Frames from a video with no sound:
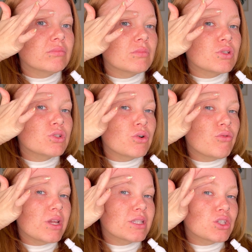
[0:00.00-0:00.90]
it's
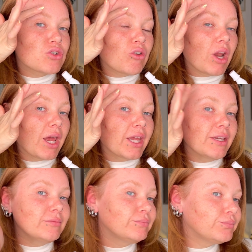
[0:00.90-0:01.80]
already dry
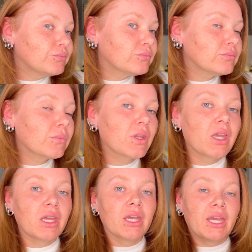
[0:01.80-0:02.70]

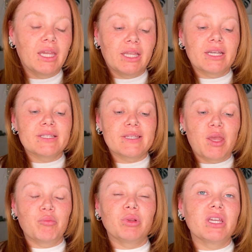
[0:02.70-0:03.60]
and kind of set
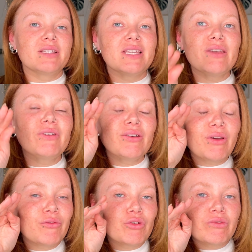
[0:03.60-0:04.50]
in place. Even if a
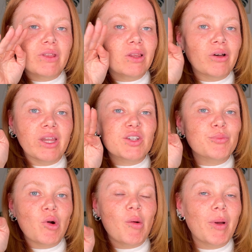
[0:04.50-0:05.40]
few of the little hairs
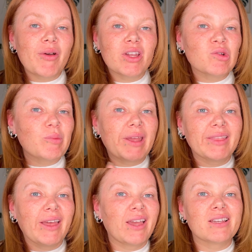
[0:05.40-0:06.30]
pop out, I don't mind
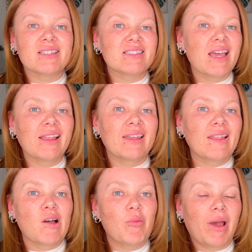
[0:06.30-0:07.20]
that because it's adding a
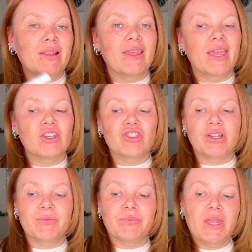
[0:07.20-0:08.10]
little bit of
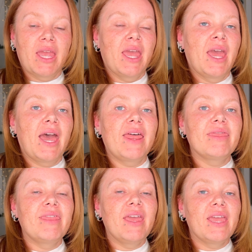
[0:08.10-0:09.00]
texture. And
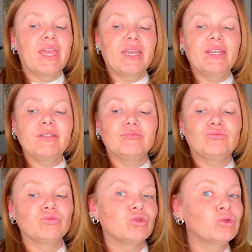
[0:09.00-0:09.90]
then
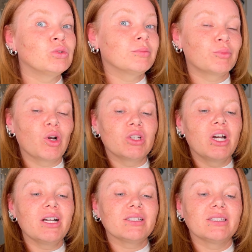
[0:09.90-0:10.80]

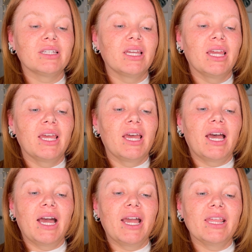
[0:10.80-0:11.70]
product,
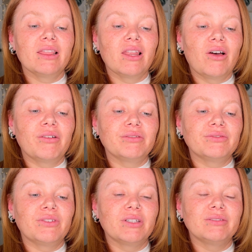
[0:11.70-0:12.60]
I love